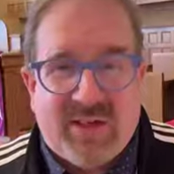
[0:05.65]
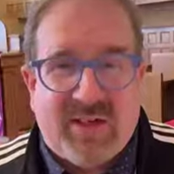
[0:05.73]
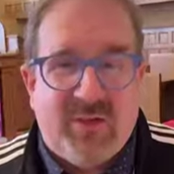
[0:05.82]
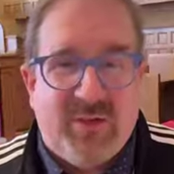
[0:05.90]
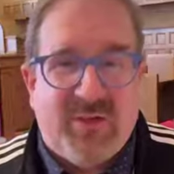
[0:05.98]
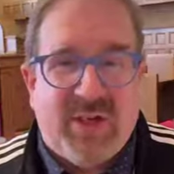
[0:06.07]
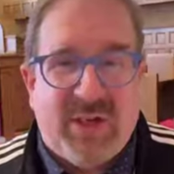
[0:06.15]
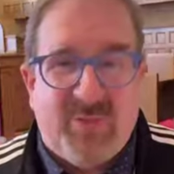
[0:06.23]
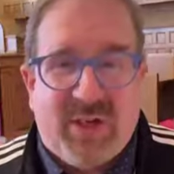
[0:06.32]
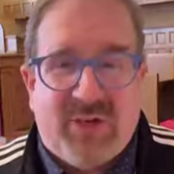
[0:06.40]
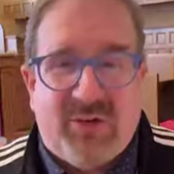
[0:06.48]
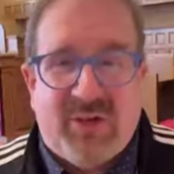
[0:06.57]
on Tuesday I
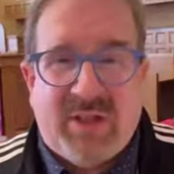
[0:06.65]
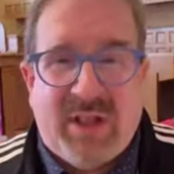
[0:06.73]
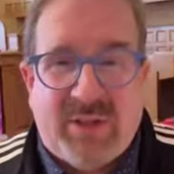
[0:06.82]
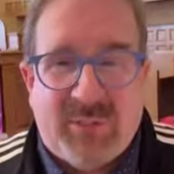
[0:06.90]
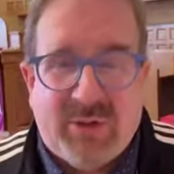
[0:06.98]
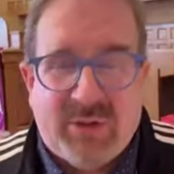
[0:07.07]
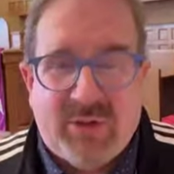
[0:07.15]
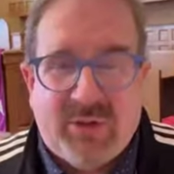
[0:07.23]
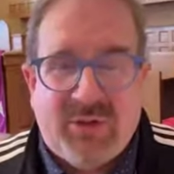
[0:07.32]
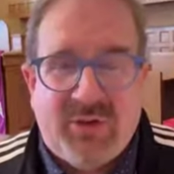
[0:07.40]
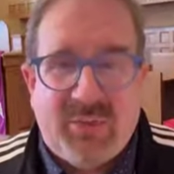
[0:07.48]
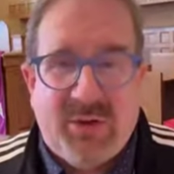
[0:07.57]
mentioned that we are
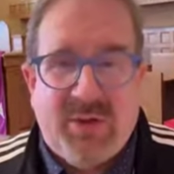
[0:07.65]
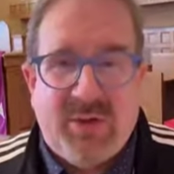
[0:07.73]
going to be